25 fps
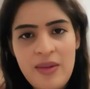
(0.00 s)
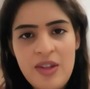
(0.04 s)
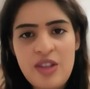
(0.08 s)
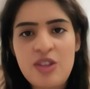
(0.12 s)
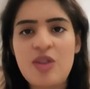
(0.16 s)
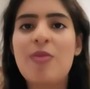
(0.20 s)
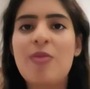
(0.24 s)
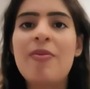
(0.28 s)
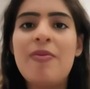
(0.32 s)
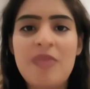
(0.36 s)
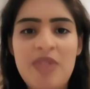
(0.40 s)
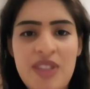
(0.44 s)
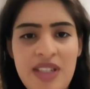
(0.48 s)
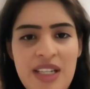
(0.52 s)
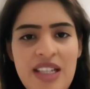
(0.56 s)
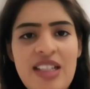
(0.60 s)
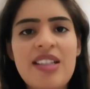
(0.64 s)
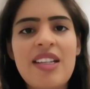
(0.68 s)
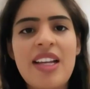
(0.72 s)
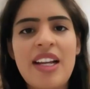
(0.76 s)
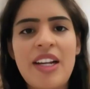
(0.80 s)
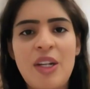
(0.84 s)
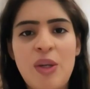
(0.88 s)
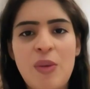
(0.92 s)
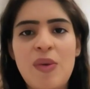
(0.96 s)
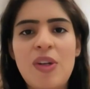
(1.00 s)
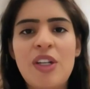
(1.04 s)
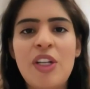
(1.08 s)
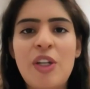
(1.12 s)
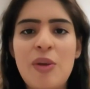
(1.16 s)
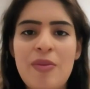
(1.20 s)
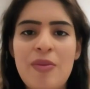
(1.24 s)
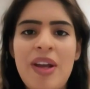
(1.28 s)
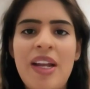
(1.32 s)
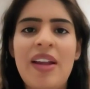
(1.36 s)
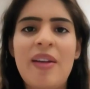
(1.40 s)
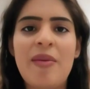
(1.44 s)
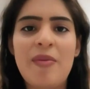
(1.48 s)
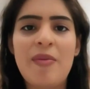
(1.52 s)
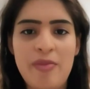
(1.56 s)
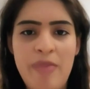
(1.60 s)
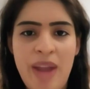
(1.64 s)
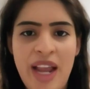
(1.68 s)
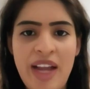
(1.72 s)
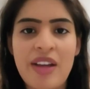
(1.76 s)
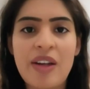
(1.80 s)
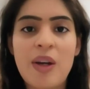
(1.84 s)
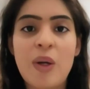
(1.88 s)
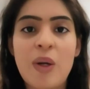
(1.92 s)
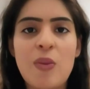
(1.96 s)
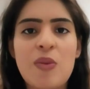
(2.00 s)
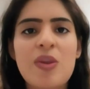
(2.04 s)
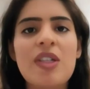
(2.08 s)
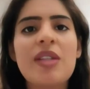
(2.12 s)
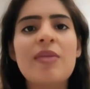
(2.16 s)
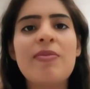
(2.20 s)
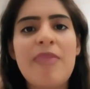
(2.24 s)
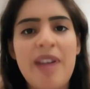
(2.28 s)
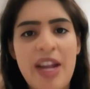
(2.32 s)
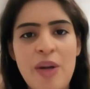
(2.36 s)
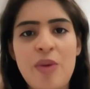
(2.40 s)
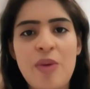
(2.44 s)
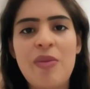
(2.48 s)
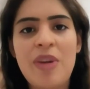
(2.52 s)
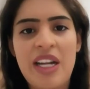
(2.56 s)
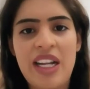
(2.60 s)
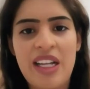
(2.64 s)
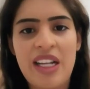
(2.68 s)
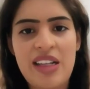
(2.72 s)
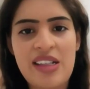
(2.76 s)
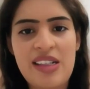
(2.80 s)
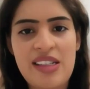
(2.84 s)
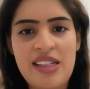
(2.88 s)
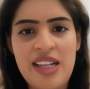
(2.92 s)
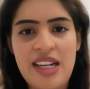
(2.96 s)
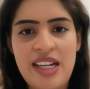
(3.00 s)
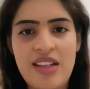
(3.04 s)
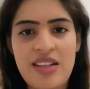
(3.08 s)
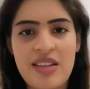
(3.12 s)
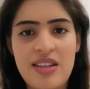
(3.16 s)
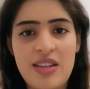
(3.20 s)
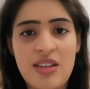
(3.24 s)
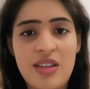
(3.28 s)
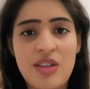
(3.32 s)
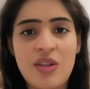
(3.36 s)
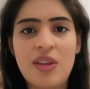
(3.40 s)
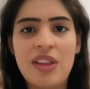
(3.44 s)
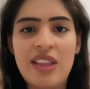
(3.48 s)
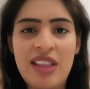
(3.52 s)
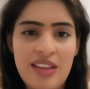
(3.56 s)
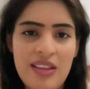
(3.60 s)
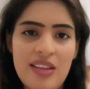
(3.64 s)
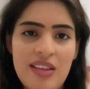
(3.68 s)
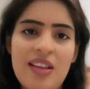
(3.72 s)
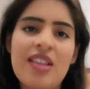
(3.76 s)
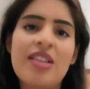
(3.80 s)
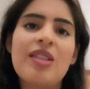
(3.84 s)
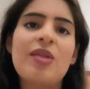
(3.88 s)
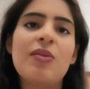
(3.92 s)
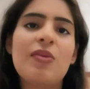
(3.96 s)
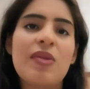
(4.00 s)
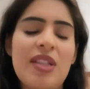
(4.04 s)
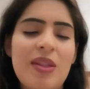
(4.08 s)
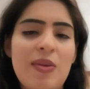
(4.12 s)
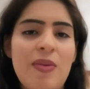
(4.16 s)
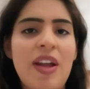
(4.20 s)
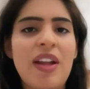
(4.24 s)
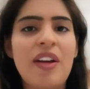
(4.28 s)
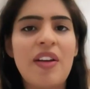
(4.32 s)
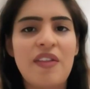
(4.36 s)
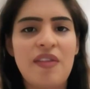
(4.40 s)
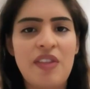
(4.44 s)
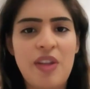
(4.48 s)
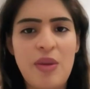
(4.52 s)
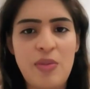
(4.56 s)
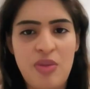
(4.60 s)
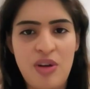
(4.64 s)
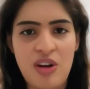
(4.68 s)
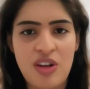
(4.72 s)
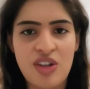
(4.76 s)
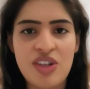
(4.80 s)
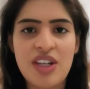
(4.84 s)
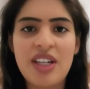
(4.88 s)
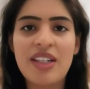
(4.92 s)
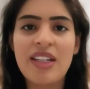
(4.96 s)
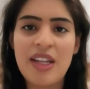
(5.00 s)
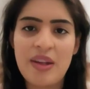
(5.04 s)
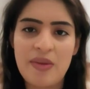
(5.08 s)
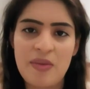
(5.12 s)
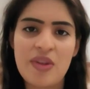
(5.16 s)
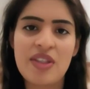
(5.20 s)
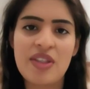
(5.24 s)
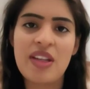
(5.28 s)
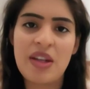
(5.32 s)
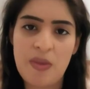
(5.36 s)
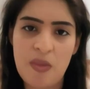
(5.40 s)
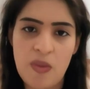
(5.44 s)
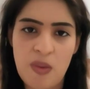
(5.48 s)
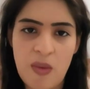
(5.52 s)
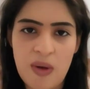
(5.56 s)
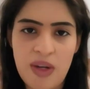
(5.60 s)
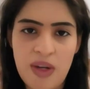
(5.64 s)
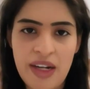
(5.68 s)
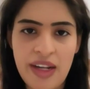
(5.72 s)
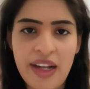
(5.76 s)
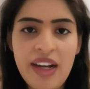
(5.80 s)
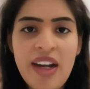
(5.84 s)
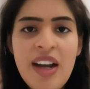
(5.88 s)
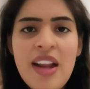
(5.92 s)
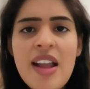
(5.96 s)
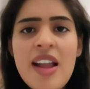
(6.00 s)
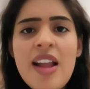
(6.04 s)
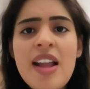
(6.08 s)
So since I told you my background was biomedical sciences, so this was one of the project I was involved in.